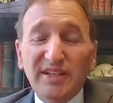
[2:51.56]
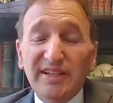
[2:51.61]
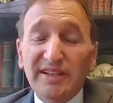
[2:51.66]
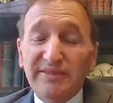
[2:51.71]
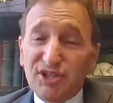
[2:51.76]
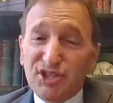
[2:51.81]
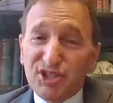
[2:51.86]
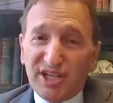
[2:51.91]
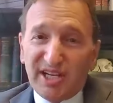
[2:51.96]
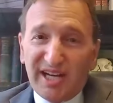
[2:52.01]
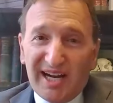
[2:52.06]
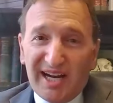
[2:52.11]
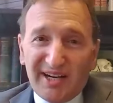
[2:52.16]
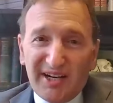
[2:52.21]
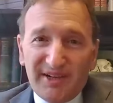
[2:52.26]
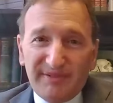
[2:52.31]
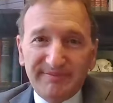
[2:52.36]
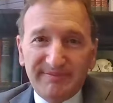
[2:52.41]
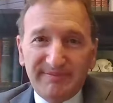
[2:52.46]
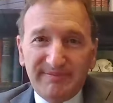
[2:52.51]
So I live in
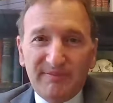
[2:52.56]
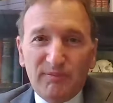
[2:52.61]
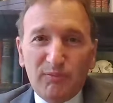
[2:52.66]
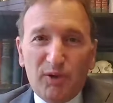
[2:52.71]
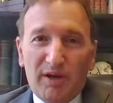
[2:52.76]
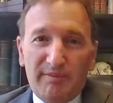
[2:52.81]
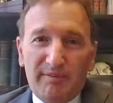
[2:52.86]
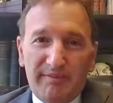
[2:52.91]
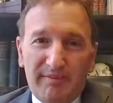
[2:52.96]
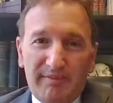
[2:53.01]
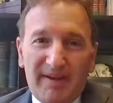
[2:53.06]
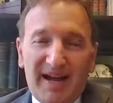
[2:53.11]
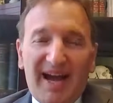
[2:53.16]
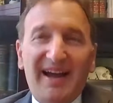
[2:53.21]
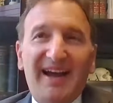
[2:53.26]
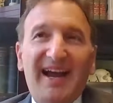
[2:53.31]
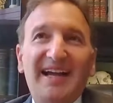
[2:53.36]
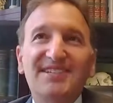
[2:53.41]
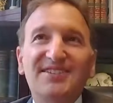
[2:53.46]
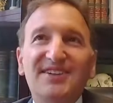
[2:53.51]
Chicago. Well,
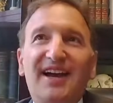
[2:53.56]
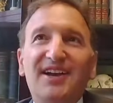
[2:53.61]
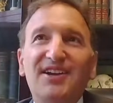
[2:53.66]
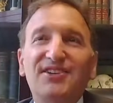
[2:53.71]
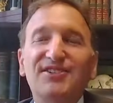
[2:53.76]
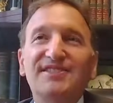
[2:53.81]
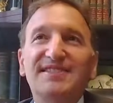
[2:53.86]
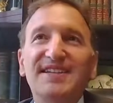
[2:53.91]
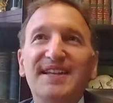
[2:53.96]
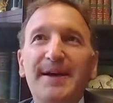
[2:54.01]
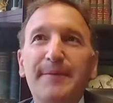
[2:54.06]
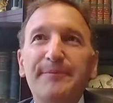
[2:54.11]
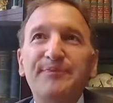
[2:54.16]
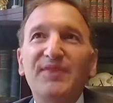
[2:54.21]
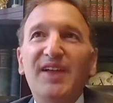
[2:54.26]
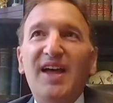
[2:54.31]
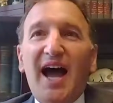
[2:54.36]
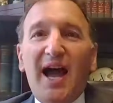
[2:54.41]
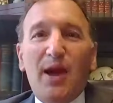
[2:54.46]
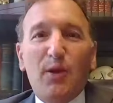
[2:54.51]
I shouldn't say
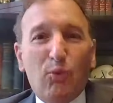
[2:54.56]
that.